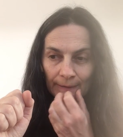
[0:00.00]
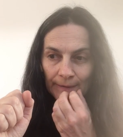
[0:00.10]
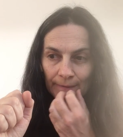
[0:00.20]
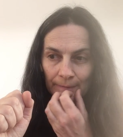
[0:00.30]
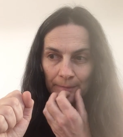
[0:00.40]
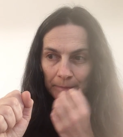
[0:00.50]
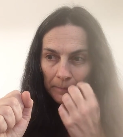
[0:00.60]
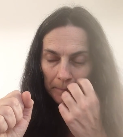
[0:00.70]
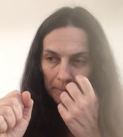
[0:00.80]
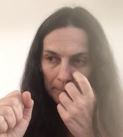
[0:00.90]

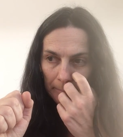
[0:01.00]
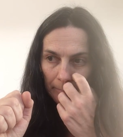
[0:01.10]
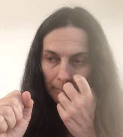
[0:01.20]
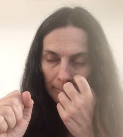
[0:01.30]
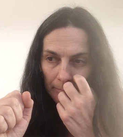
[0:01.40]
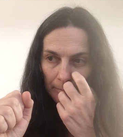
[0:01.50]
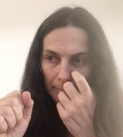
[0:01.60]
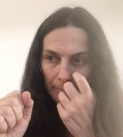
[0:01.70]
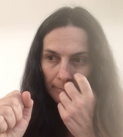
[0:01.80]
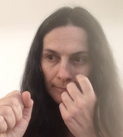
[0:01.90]

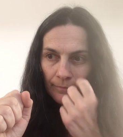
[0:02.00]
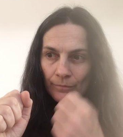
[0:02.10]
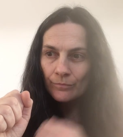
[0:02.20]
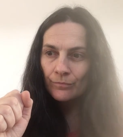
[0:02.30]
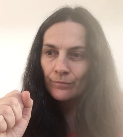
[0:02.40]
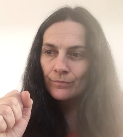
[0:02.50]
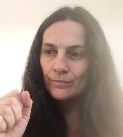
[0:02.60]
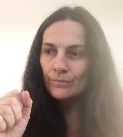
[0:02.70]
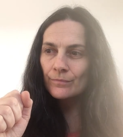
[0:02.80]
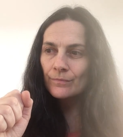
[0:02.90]

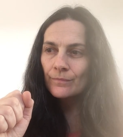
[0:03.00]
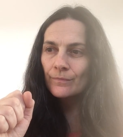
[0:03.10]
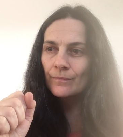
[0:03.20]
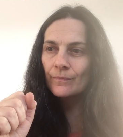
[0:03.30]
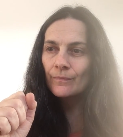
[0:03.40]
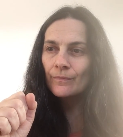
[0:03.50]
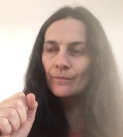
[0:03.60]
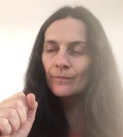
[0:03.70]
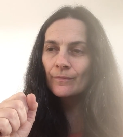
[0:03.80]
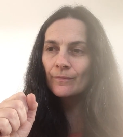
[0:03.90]

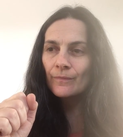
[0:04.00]
[no speech]